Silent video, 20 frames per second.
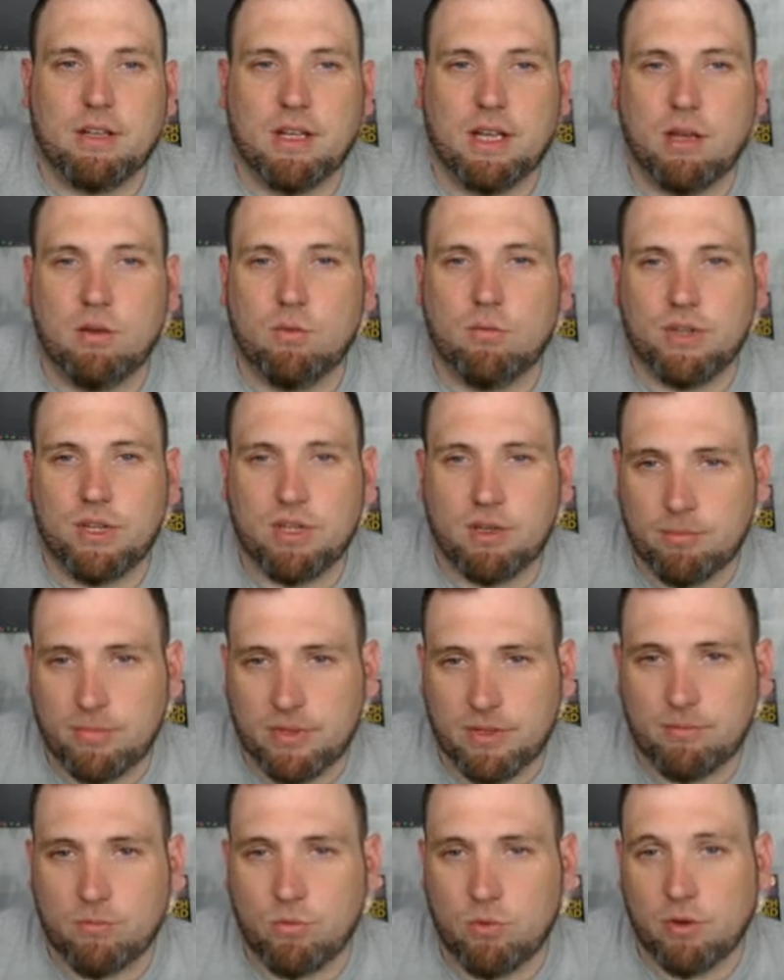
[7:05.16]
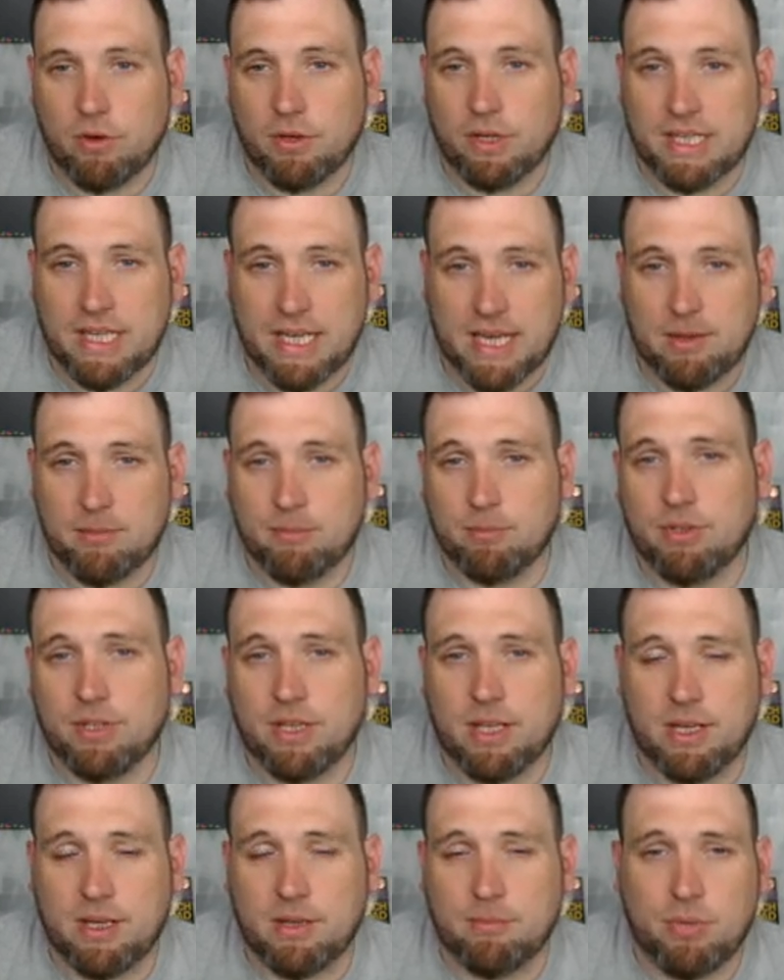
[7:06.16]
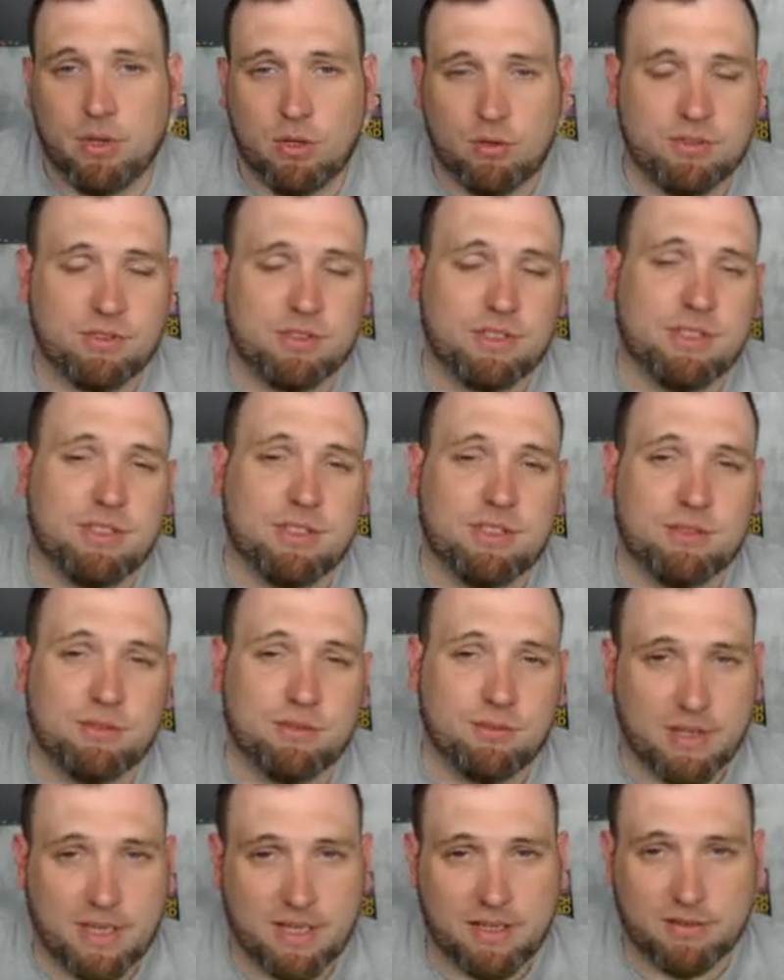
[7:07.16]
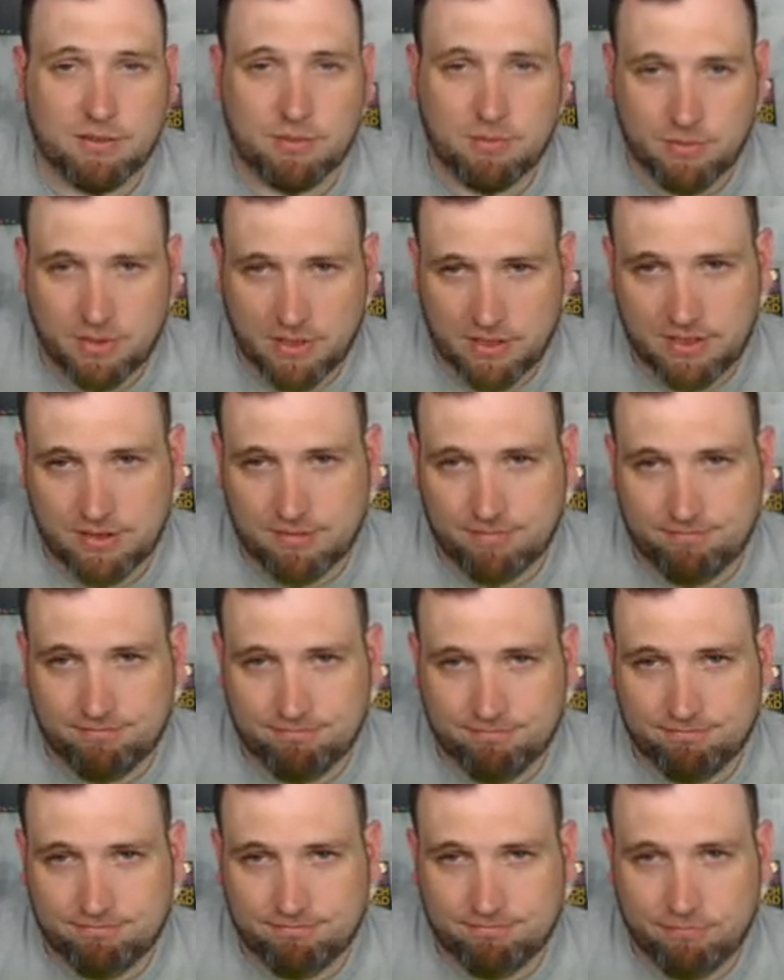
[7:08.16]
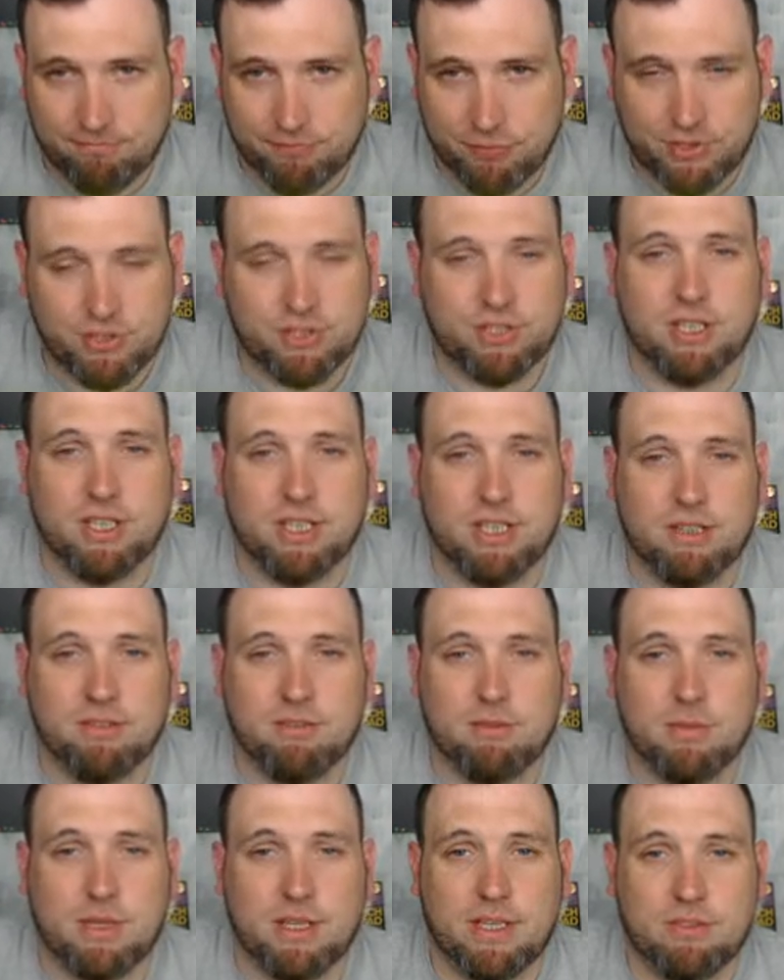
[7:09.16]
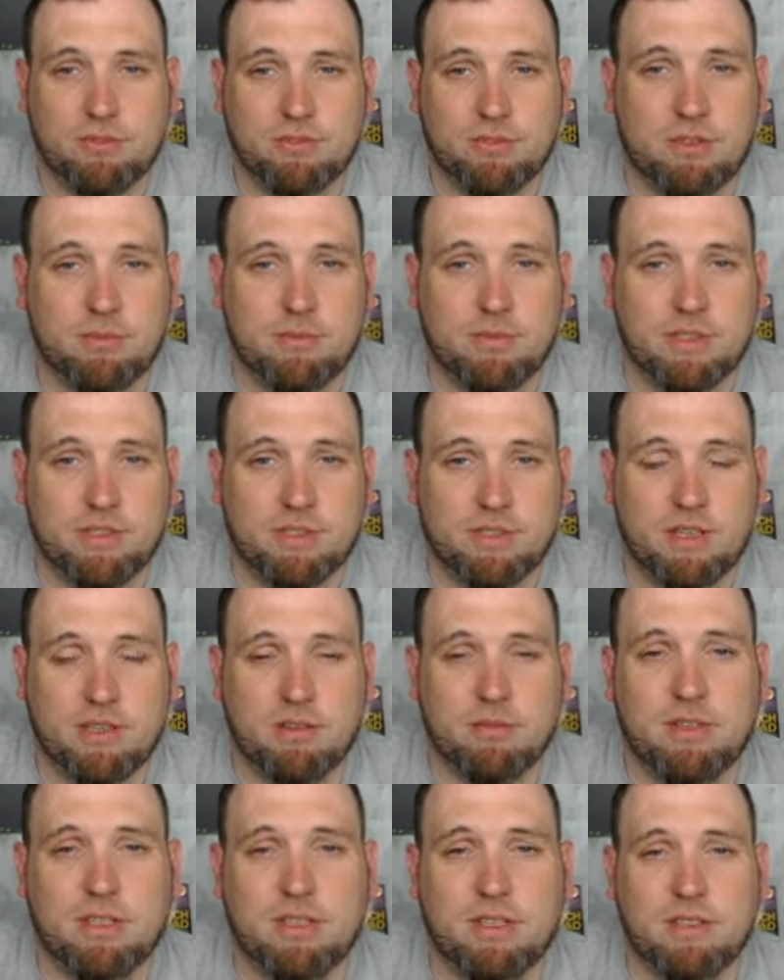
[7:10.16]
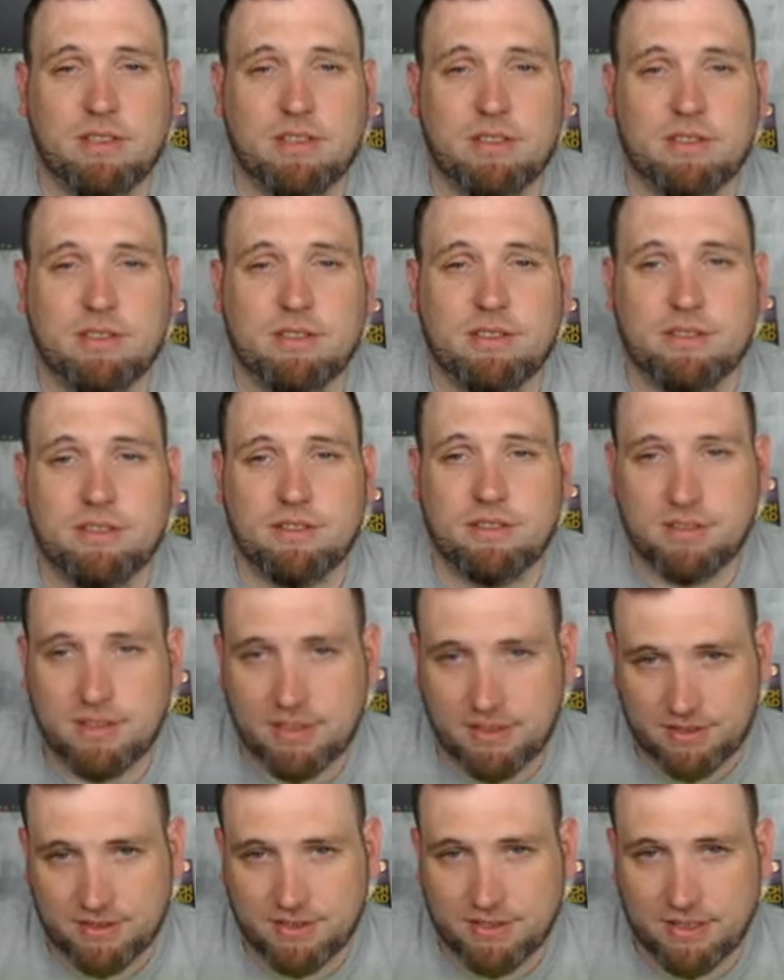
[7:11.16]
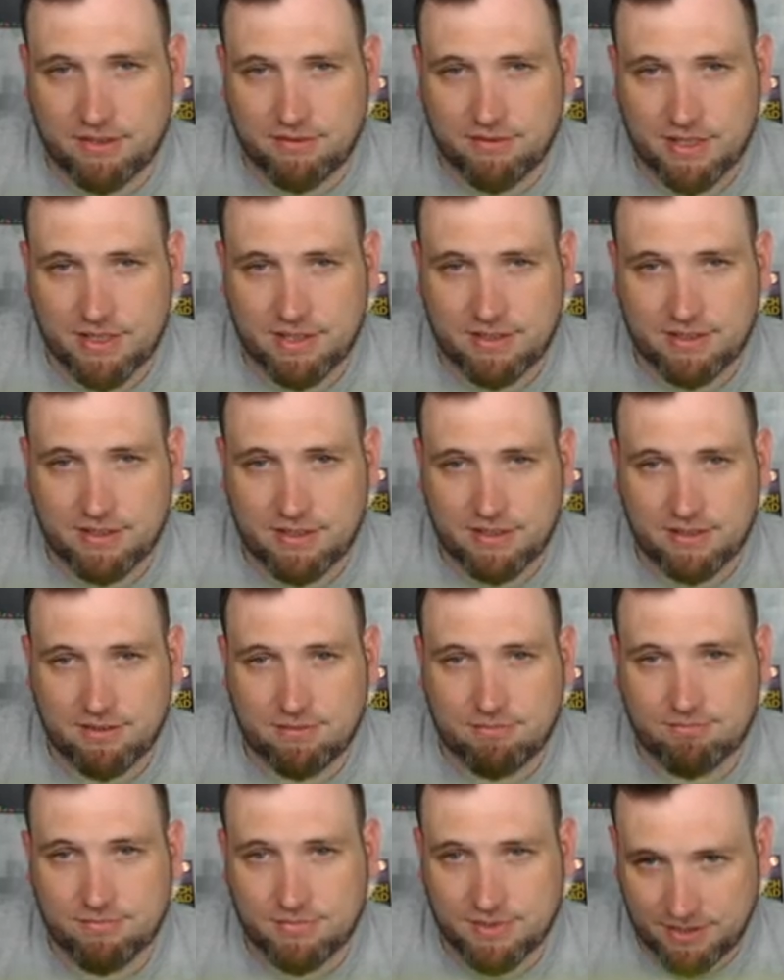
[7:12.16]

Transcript: And there'll be more gameplay posted throughout the week. Appreciate everybody joining me as always. Stay safe out there.